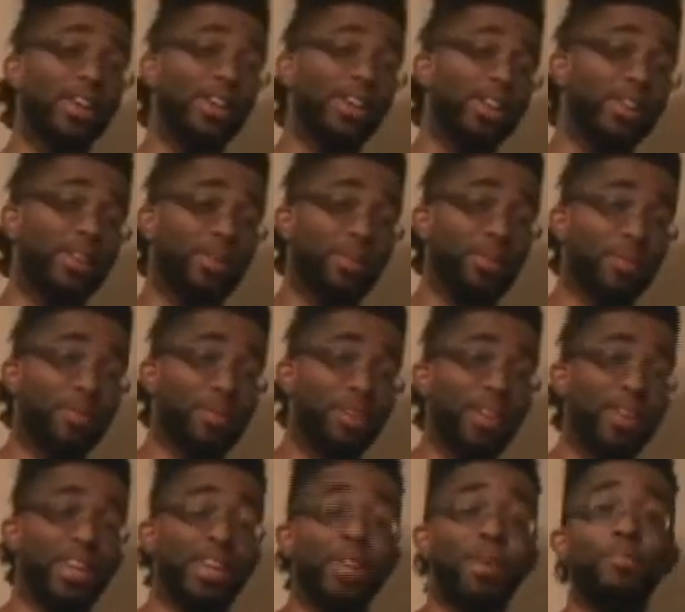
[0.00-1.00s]
So
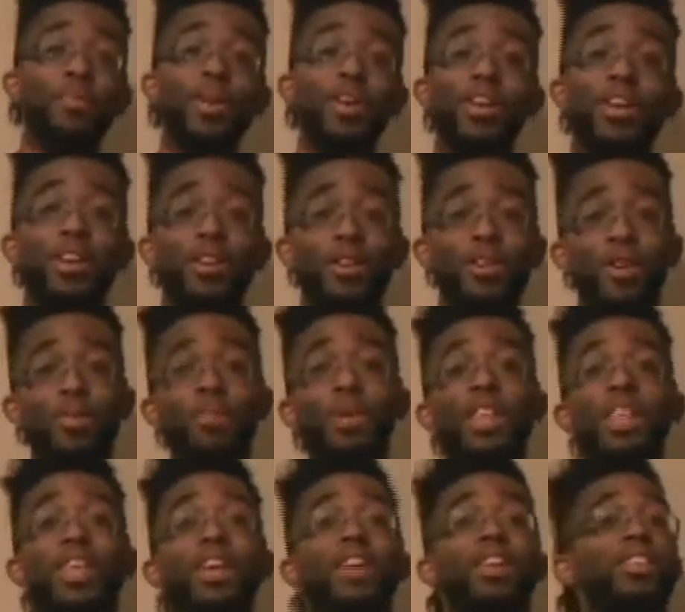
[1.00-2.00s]
to me, you're going to be
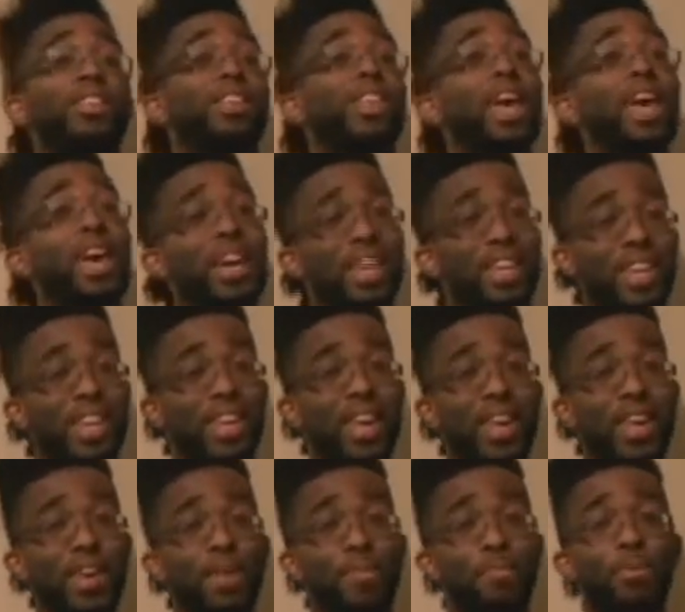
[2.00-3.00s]
the exact
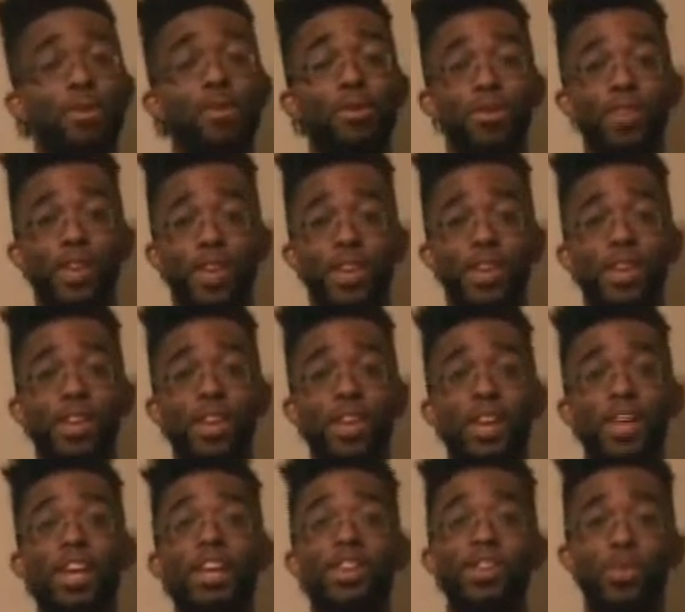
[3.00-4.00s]
same person
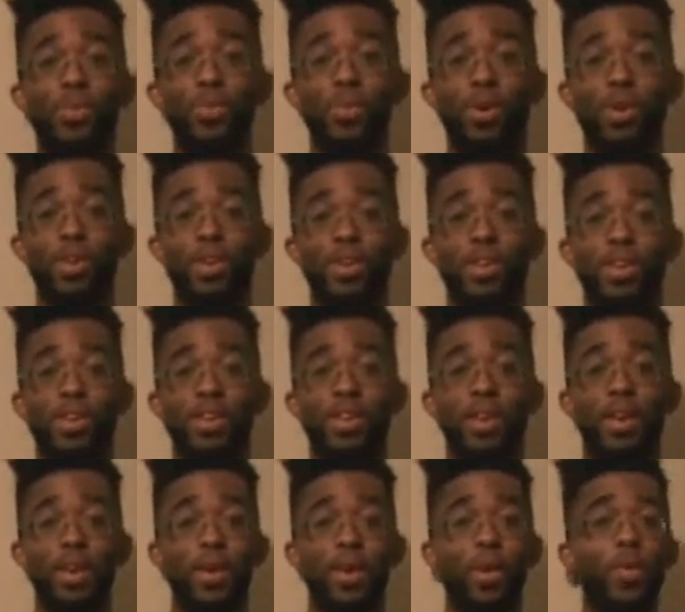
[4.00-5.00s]
as you was,
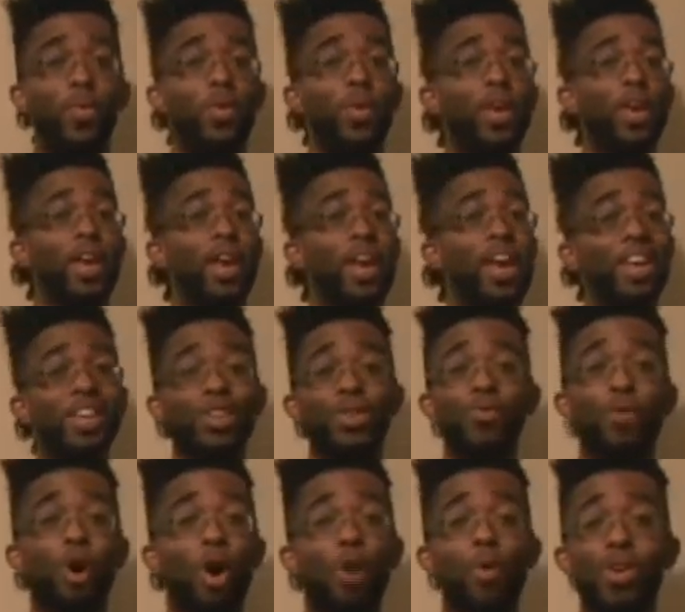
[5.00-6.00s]
as you've
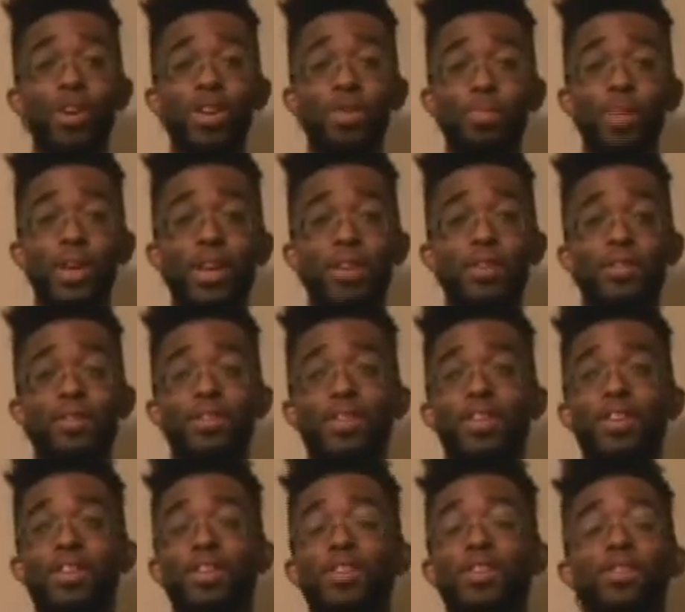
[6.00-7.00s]
always been.
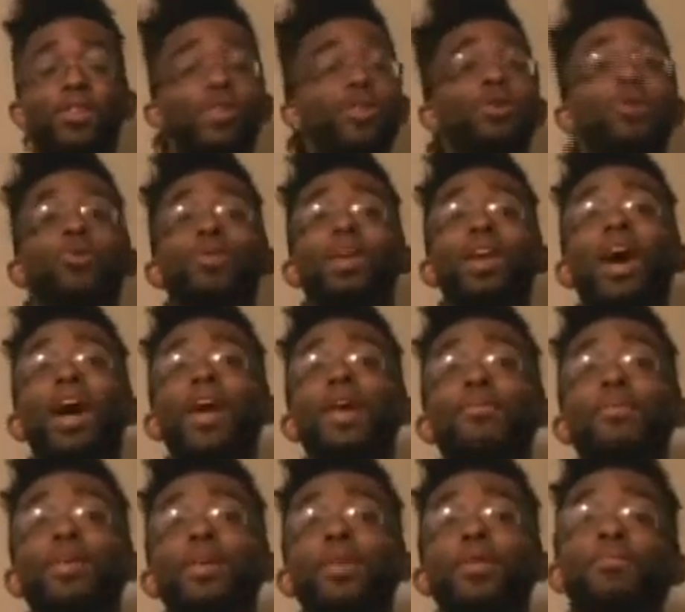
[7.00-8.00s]
So don't lie to
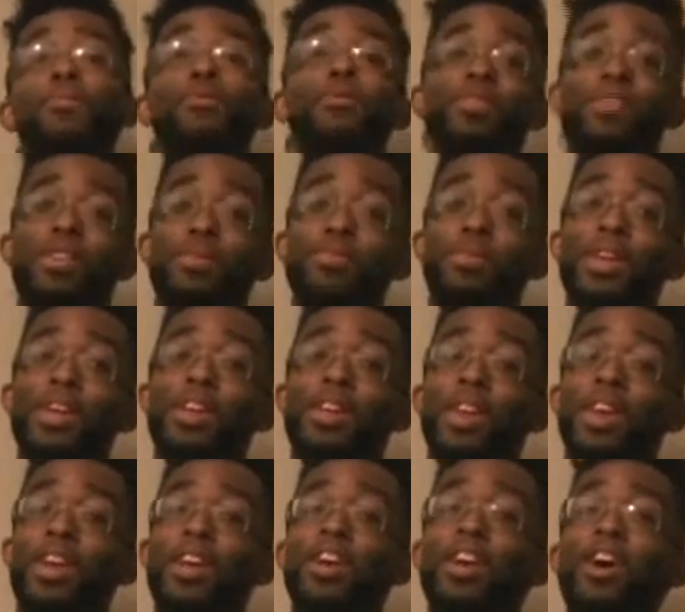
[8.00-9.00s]
me and bullshit me
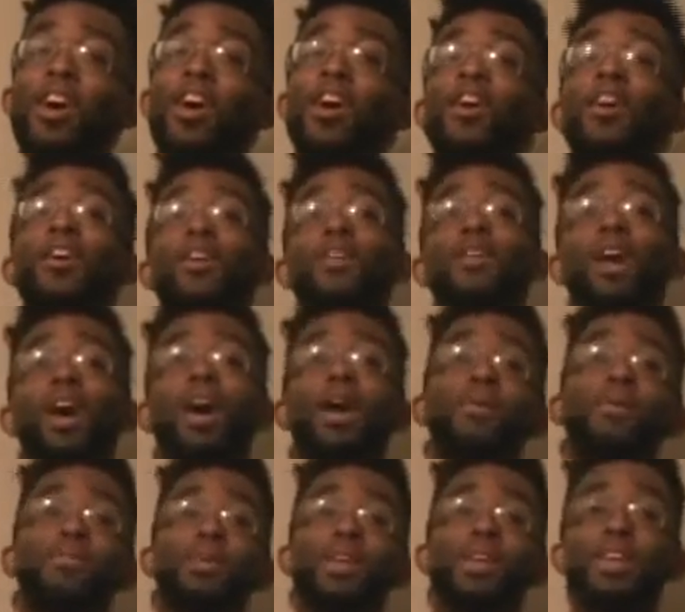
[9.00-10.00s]
like, oh,
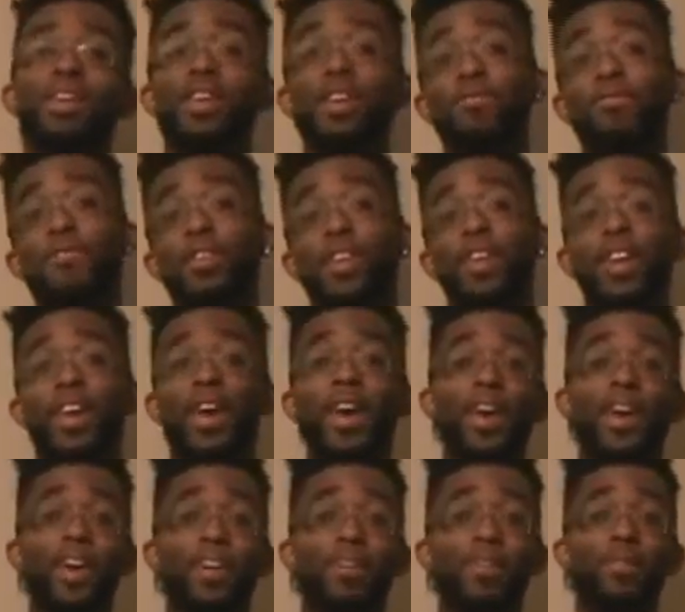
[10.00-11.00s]
I'll be different
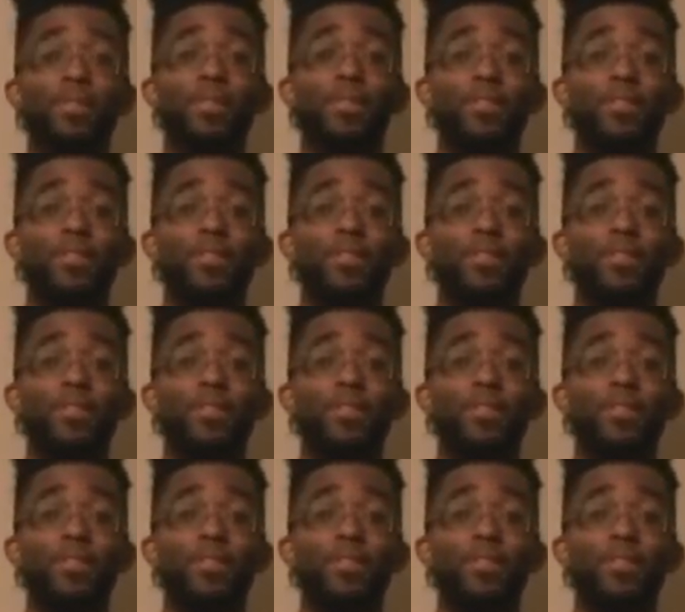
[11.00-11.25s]
now.